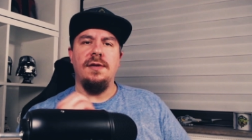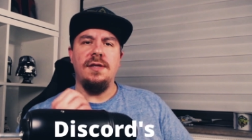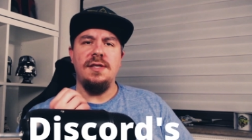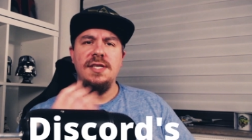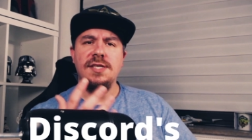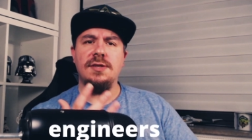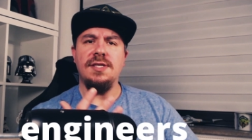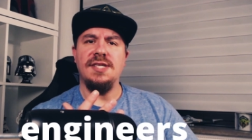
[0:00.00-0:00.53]

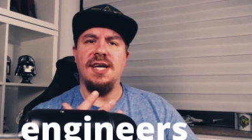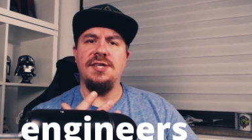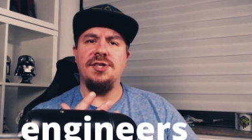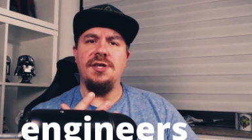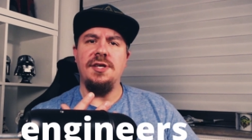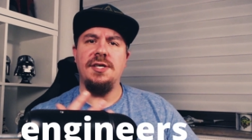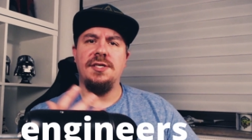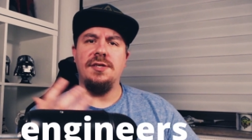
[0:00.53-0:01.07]
Discord
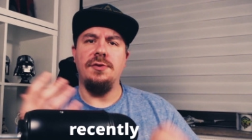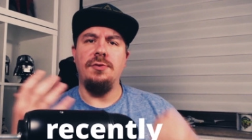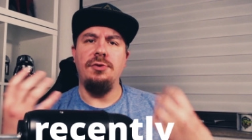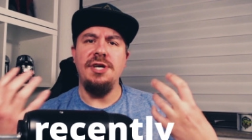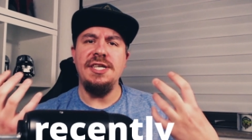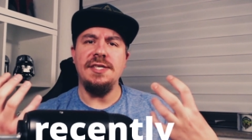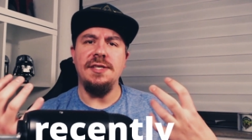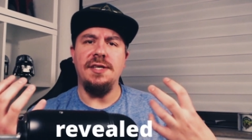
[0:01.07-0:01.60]
engineers
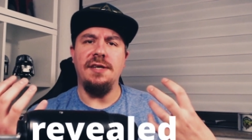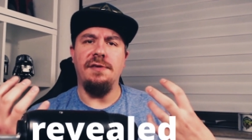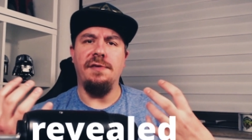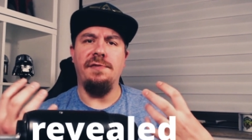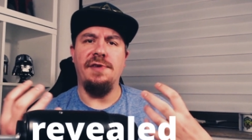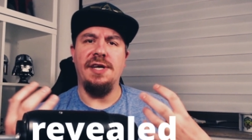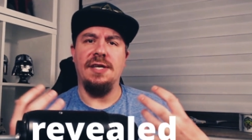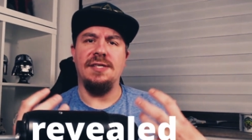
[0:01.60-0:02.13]
recently
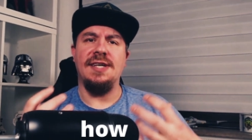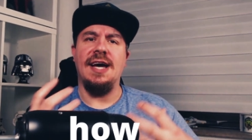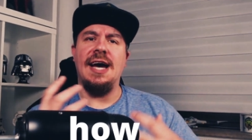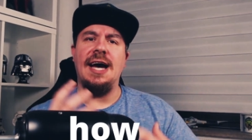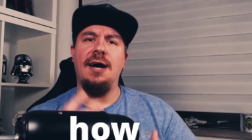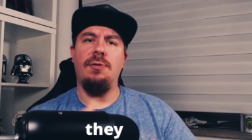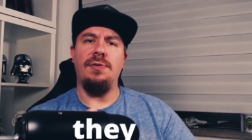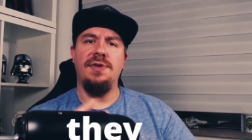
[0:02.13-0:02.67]
revealed
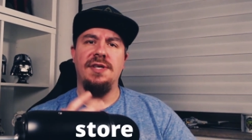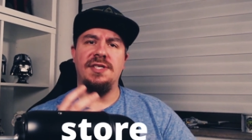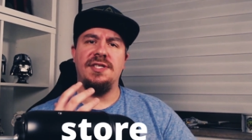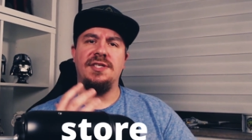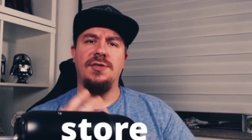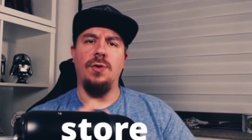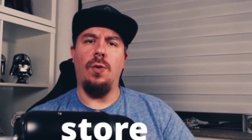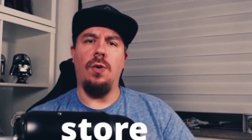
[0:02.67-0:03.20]
how they
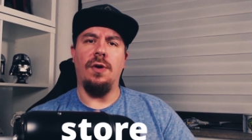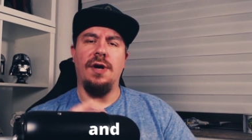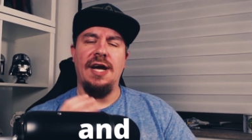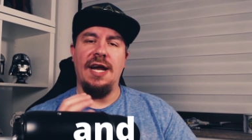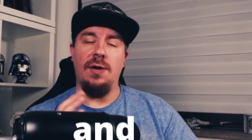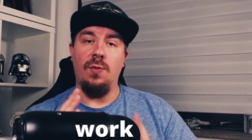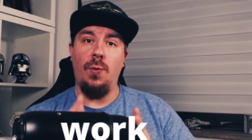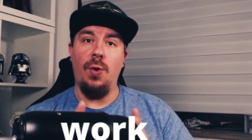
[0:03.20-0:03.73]
store
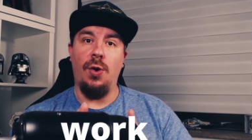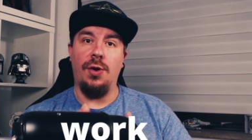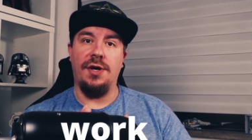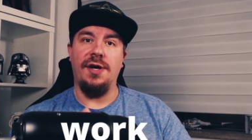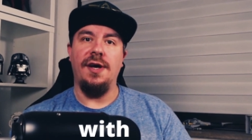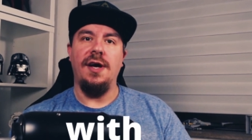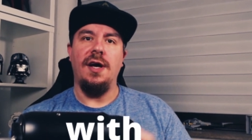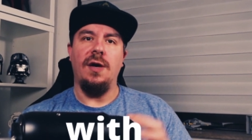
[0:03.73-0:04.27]
and work
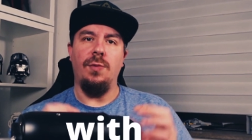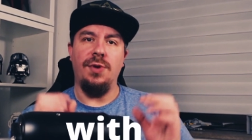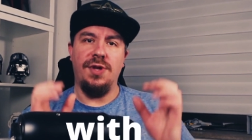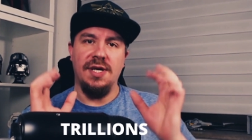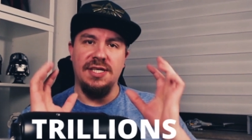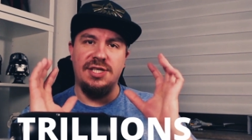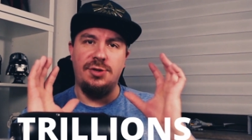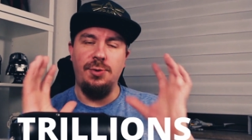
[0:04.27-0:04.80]
with
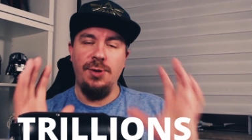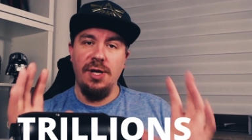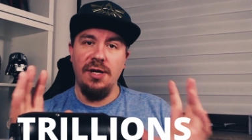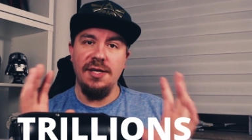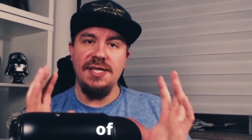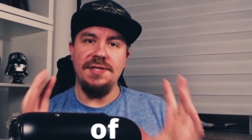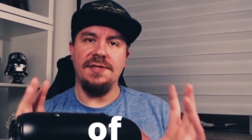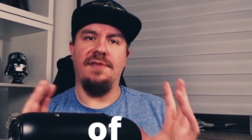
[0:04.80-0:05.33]

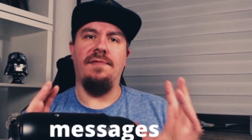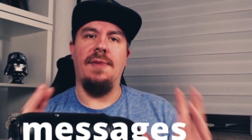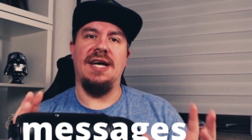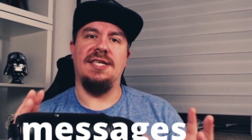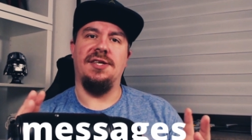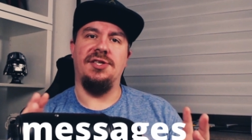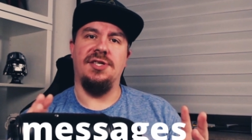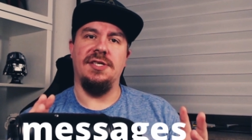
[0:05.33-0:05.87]
trillions of
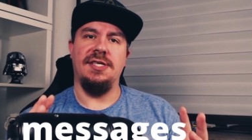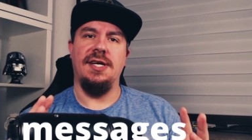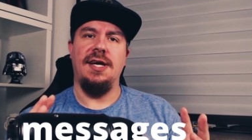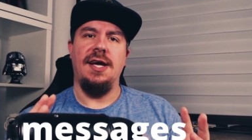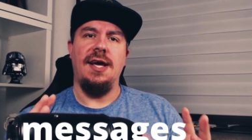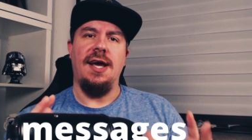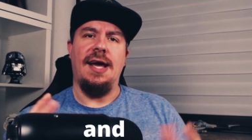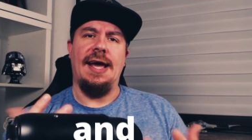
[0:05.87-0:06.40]
messages,
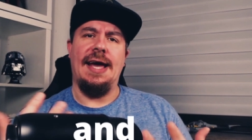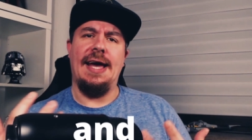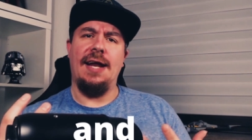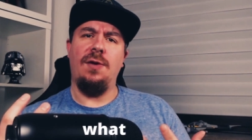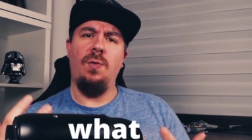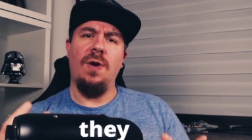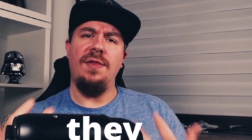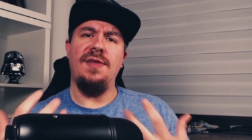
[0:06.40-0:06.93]

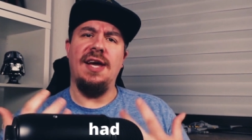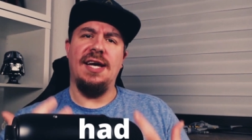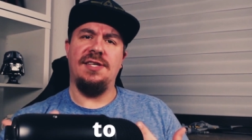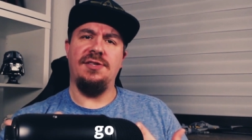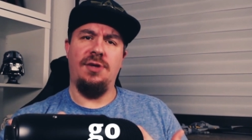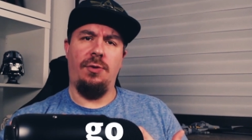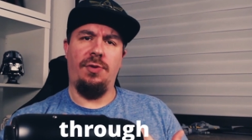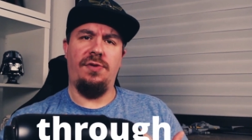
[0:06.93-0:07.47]
and what they had to
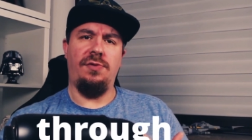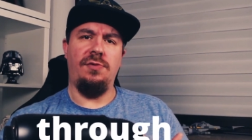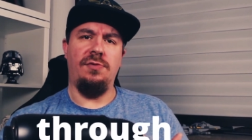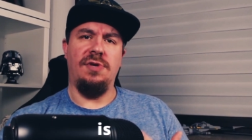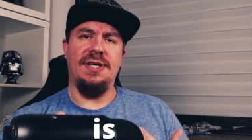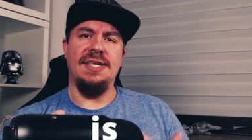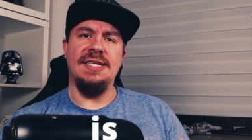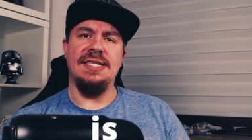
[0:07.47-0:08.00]
go through
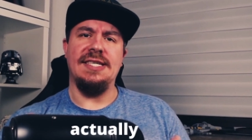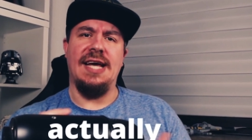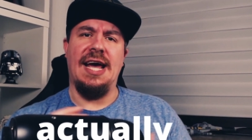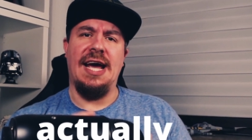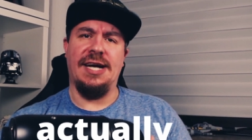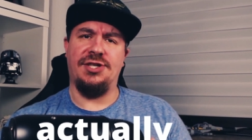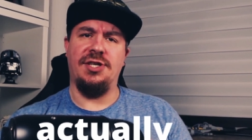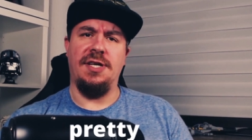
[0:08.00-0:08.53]
is
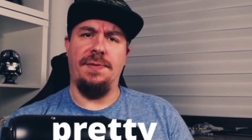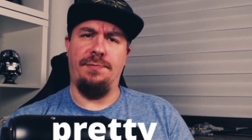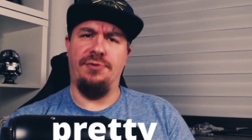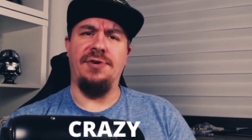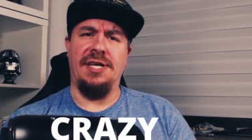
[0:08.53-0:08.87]
actually pretty